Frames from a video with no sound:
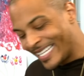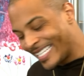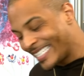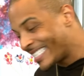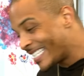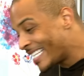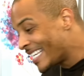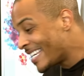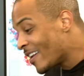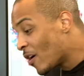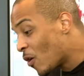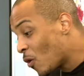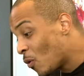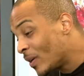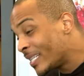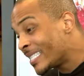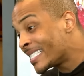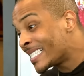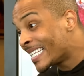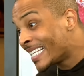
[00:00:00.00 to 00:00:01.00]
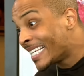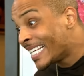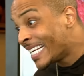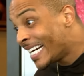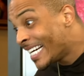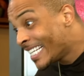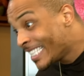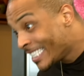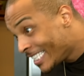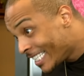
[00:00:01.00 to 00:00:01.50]
doesn't know it's an
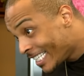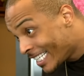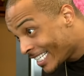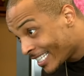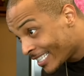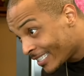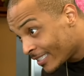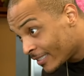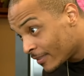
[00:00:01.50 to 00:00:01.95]
onion.